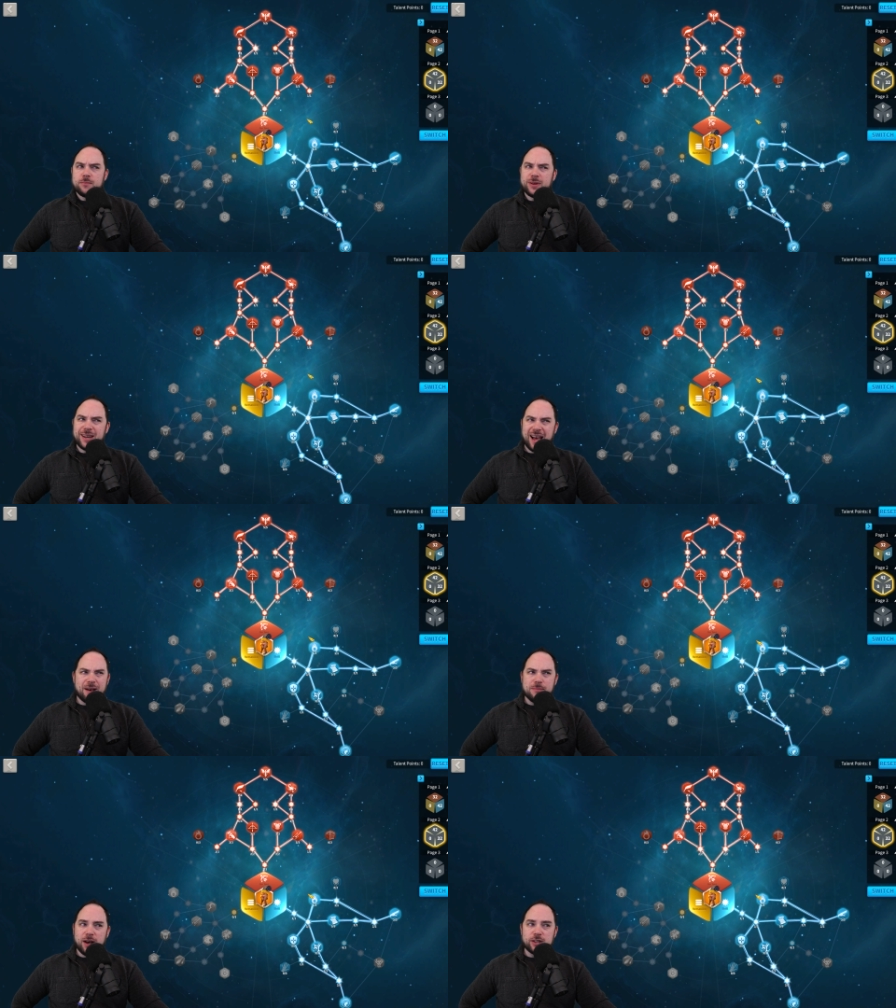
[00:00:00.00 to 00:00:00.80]
but
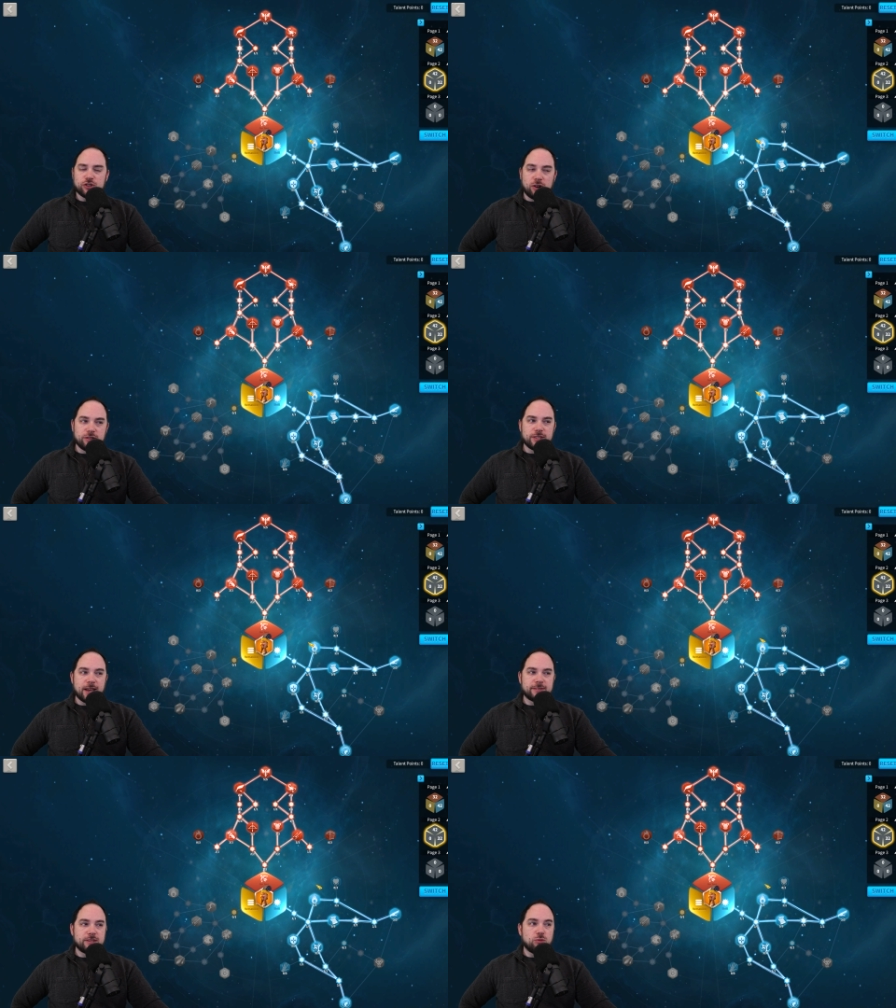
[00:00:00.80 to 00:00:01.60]
not much. Honestly,
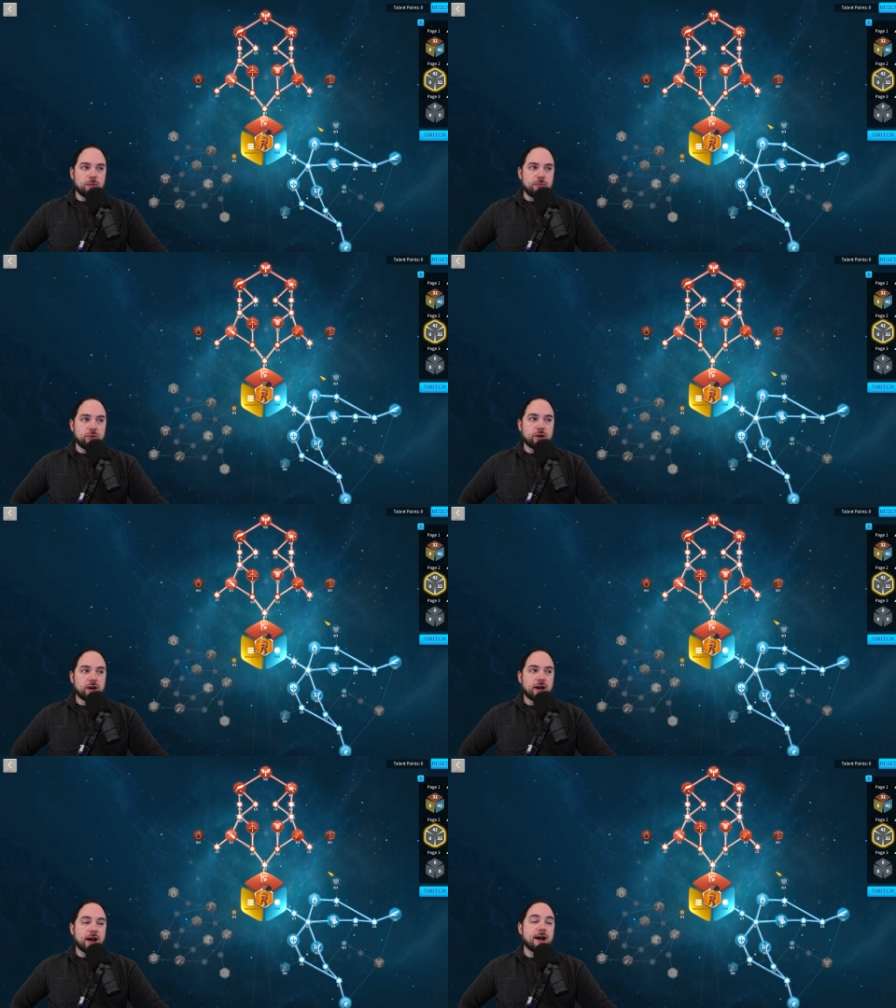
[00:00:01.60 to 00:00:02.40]
I see more Boudica.
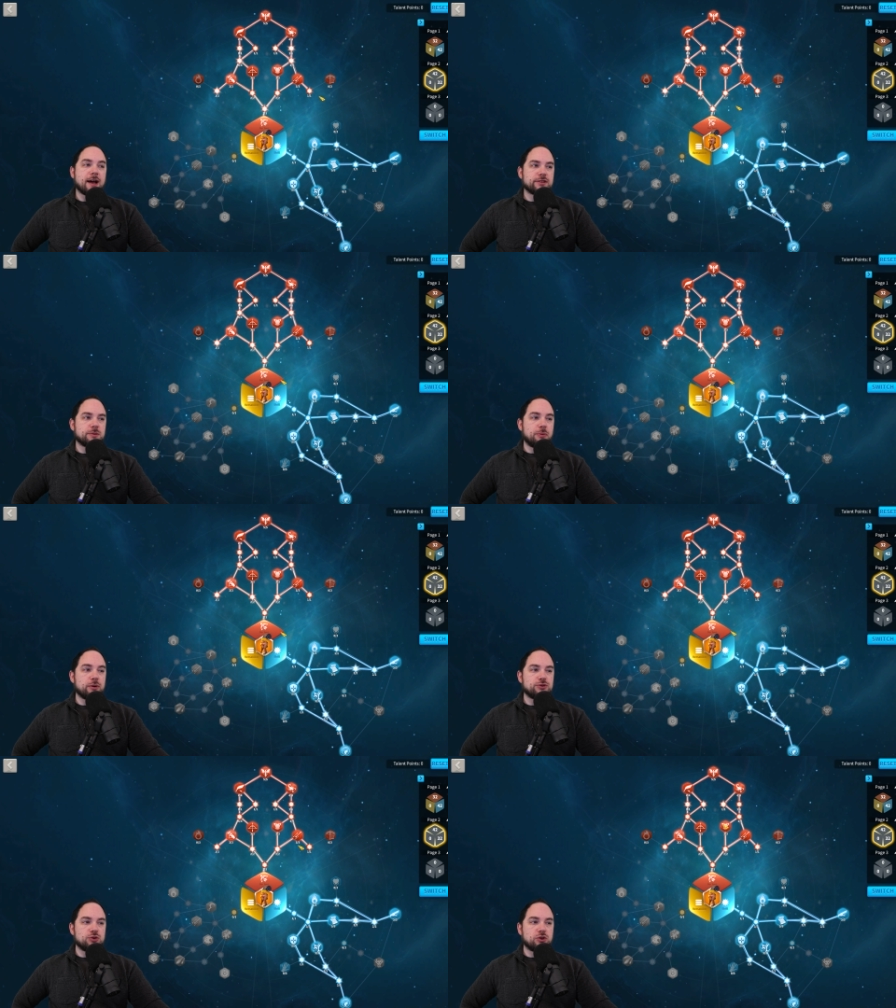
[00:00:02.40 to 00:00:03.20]
I, I
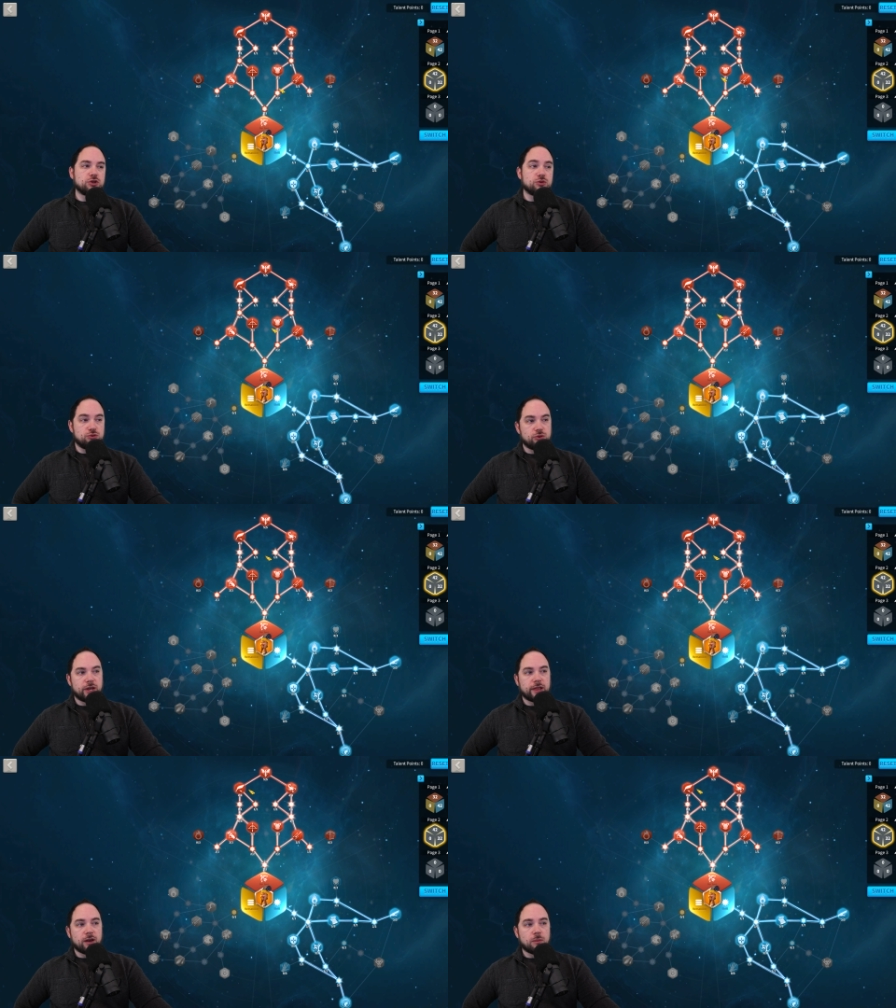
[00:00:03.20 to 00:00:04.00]
suppose you could do
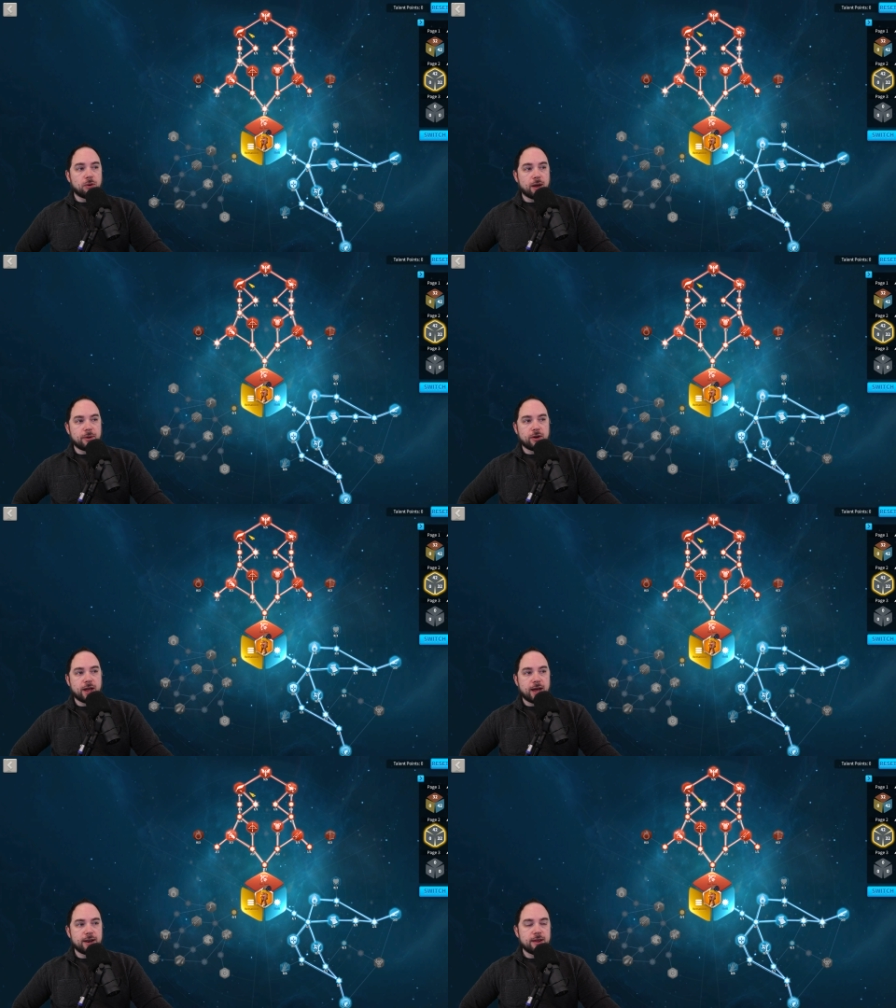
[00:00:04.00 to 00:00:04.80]
Zhuge Liang
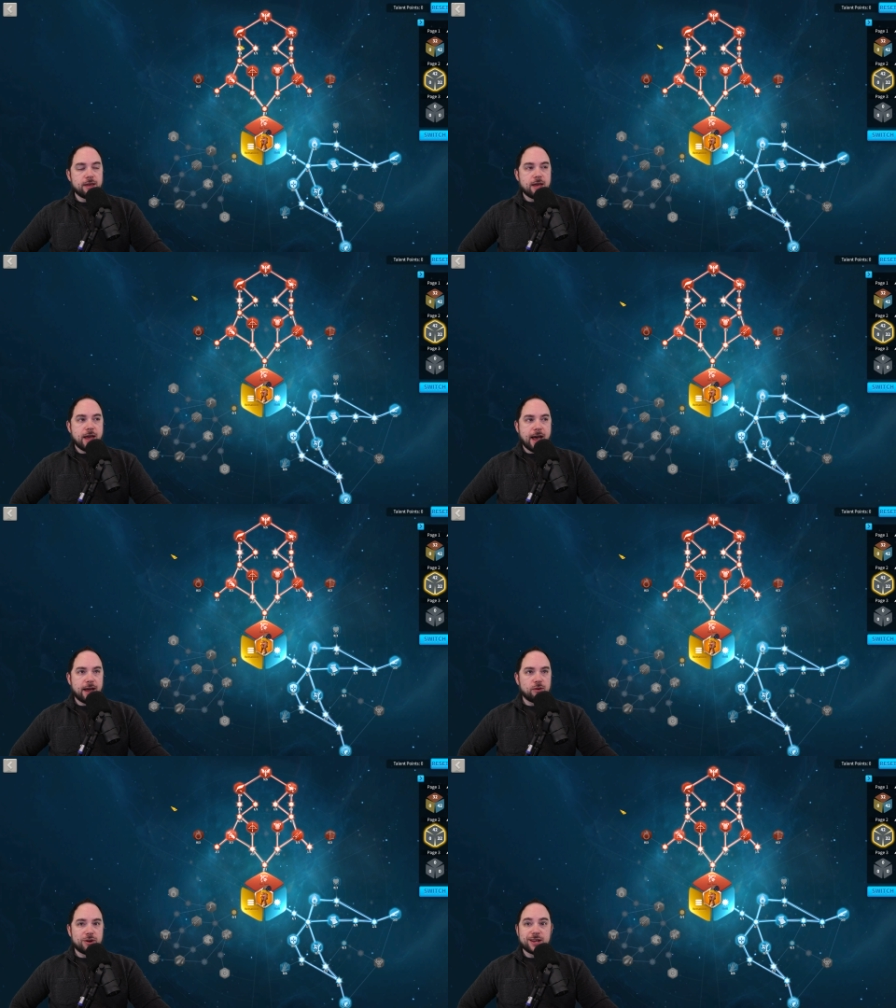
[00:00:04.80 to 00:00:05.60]
primary and
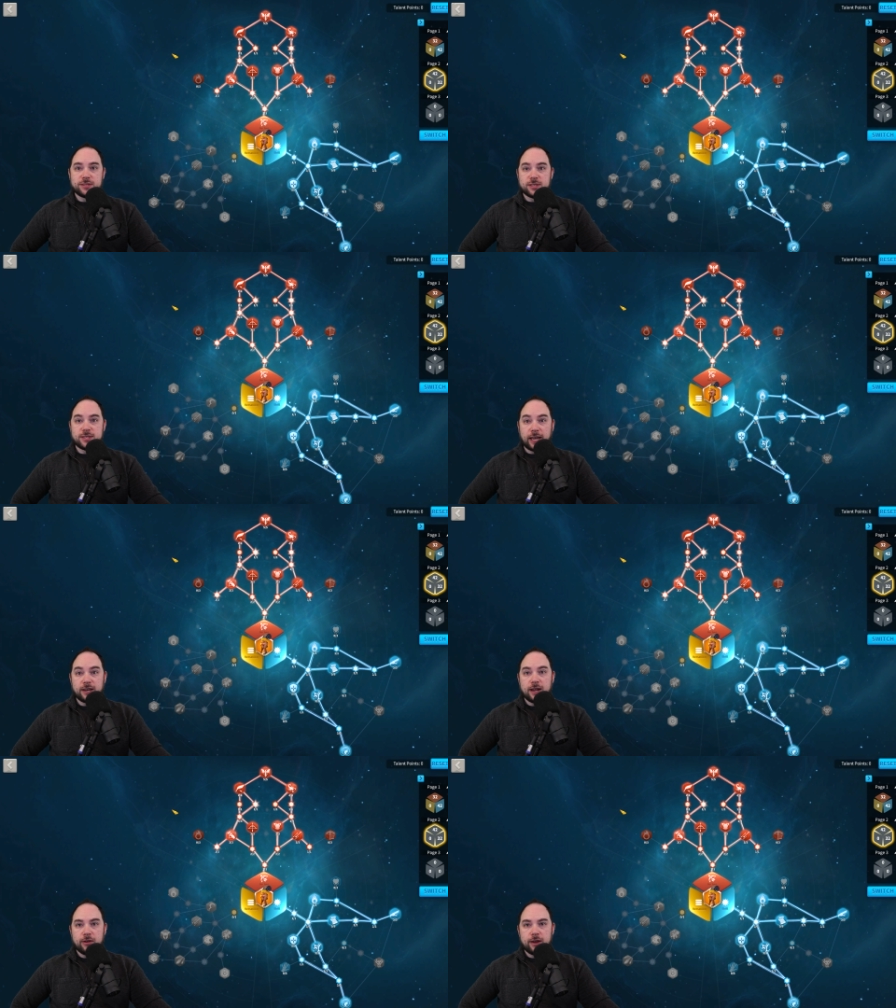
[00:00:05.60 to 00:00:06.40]
Henry as the
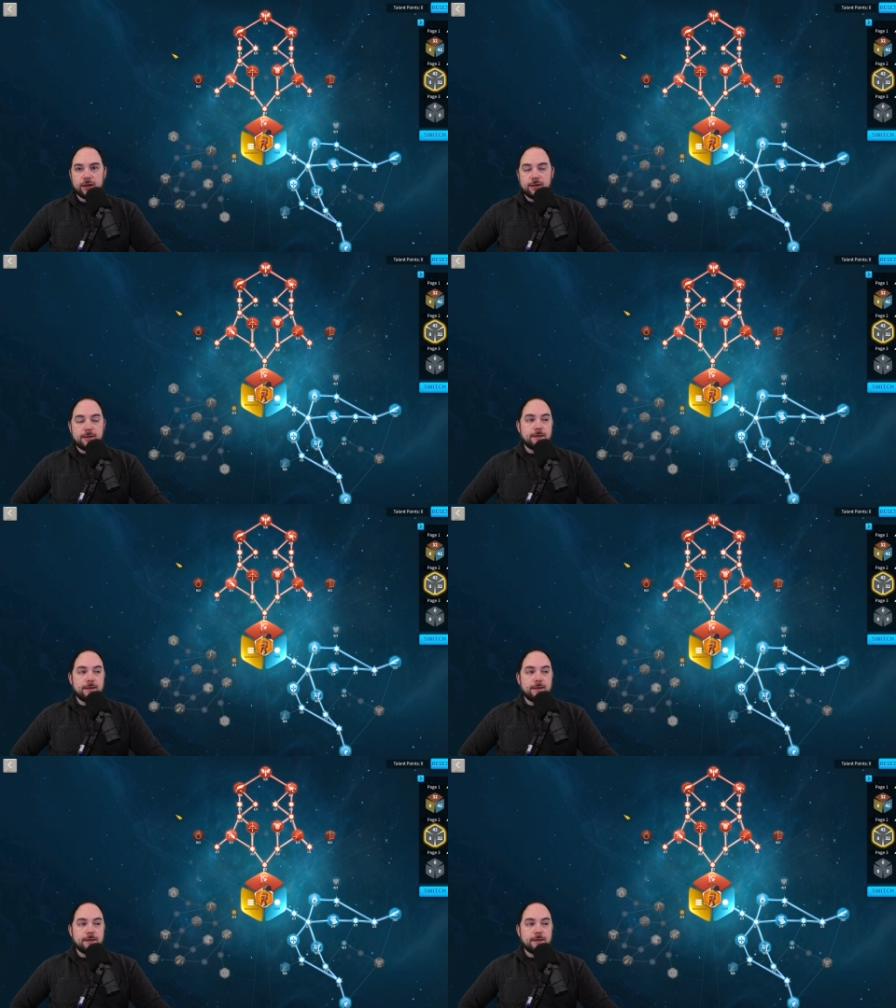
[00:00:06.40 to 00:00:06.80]
secondary.